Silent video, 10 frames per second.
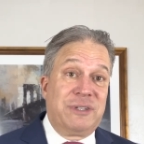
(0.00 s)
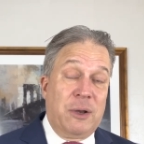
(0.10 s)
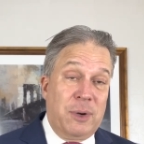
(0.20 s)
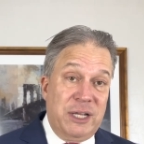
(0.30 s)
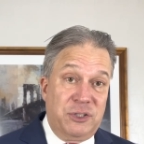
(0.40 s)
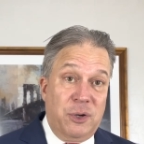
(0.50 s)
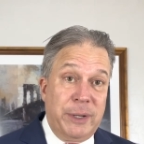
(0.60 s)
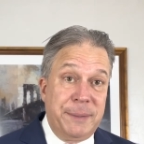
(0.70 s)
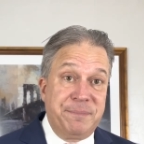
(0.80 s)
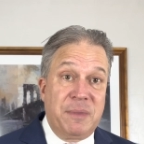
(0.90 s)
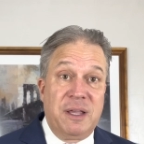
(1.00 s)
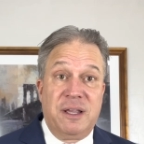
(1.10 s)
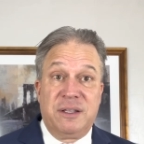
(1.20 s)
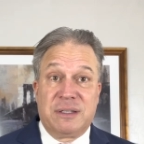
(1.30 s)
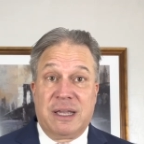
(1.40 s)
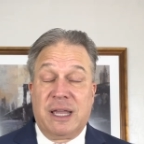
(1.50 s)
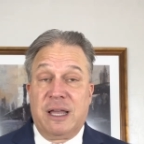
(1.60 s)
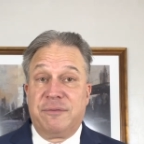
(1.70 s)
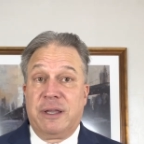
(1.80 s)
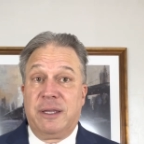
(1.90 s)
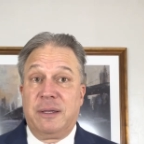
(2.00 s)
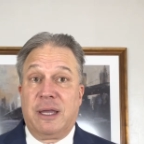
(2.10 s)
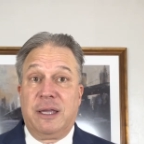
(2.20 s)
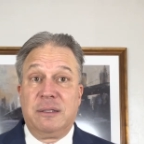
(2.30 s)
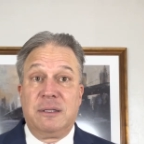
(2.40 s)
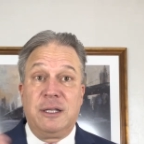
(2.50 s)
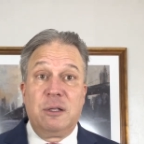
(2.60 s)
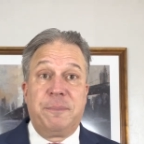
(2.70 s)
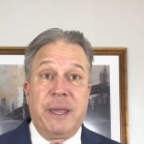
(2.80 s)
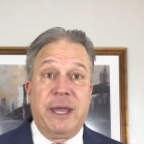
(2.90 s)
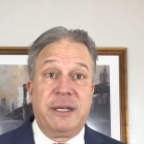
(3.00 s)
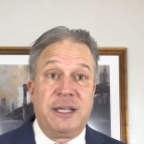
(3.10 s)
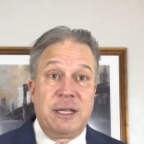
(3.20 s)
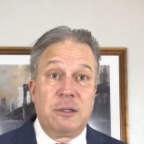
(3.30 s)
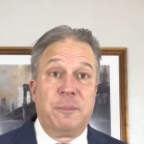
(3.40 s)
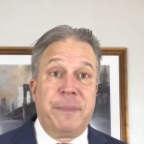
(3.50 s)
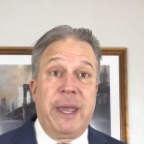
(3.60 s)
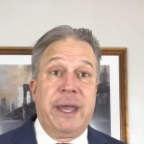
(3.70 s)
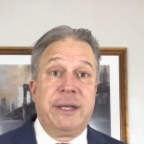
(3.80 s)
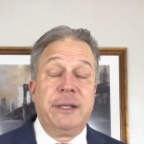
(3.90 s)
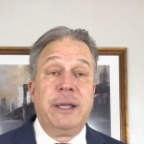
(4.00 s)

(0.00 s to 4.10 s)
how I do it is I have a legal pad, a yellow pad,